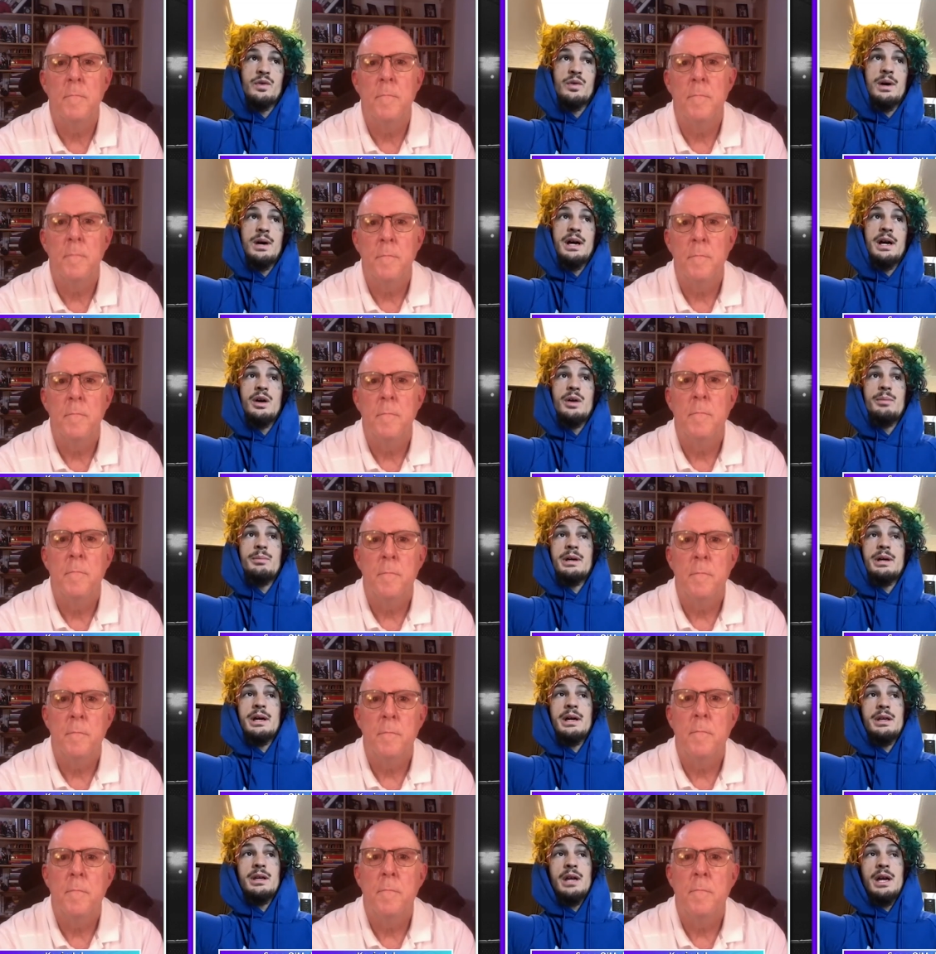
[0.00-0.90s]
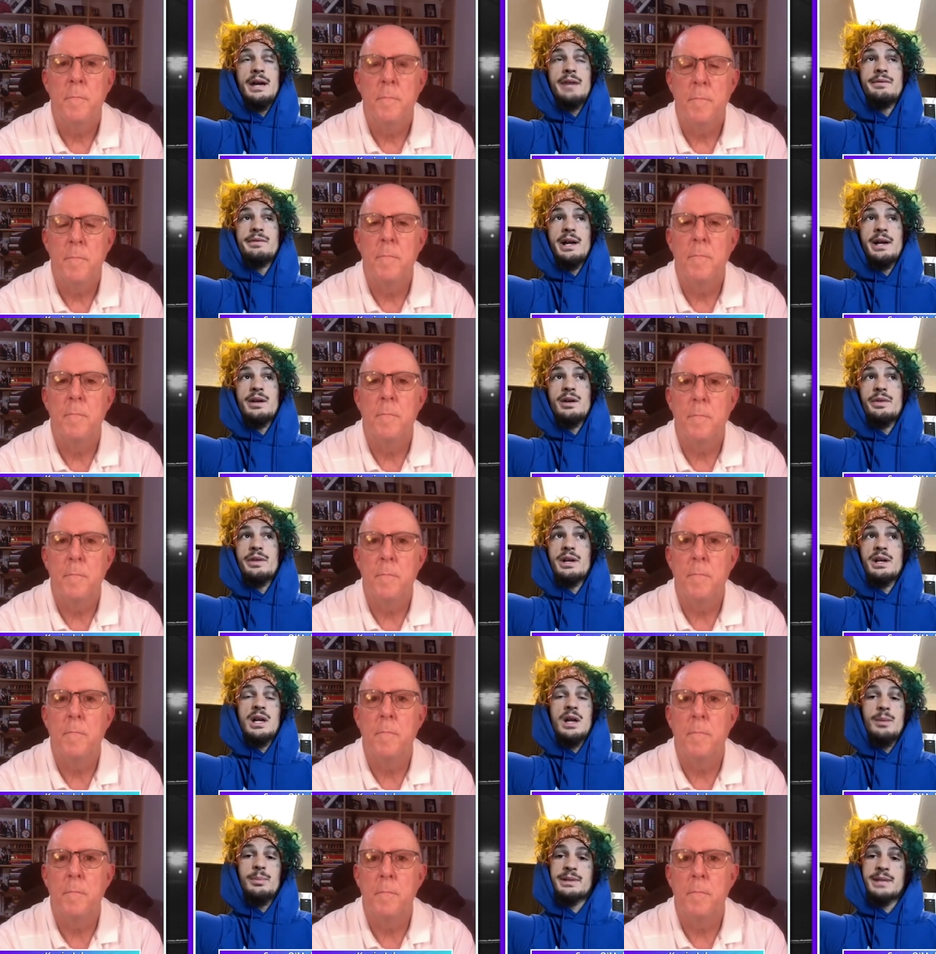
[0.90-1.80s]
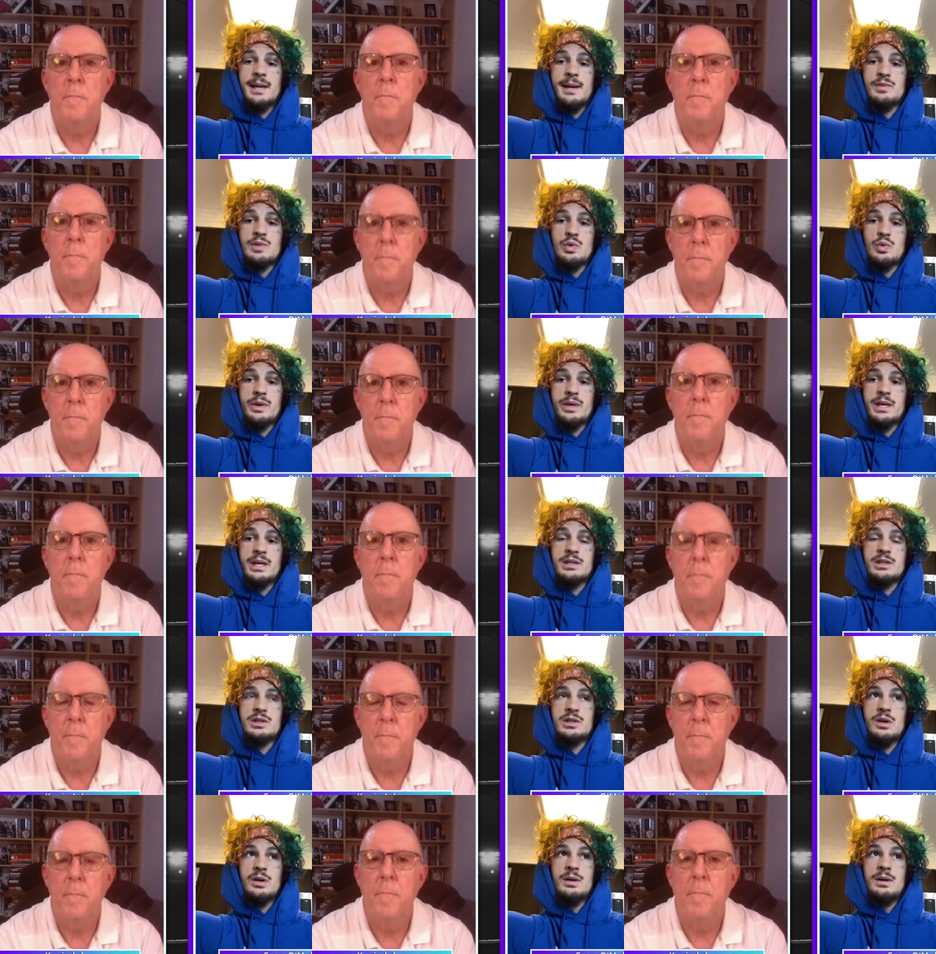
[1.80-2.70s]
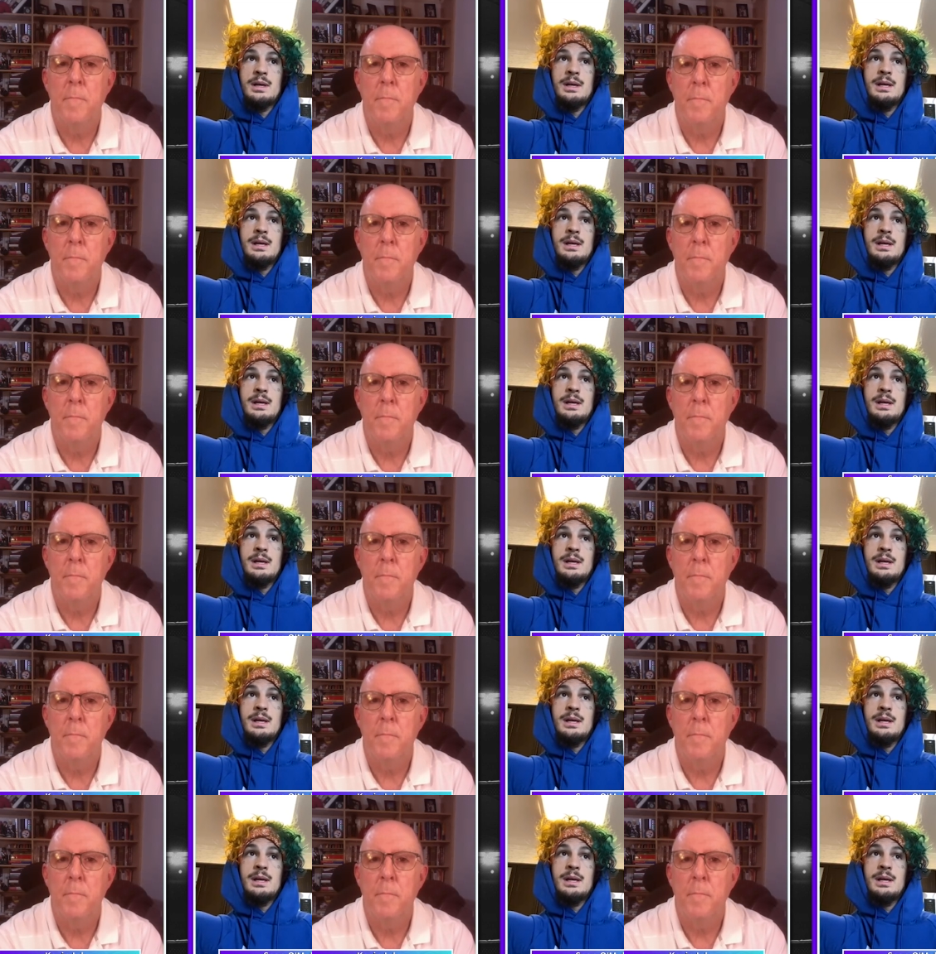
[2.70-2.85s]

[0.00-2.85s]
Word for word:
Speaker 1: a while, but I go there a couple times a week. So,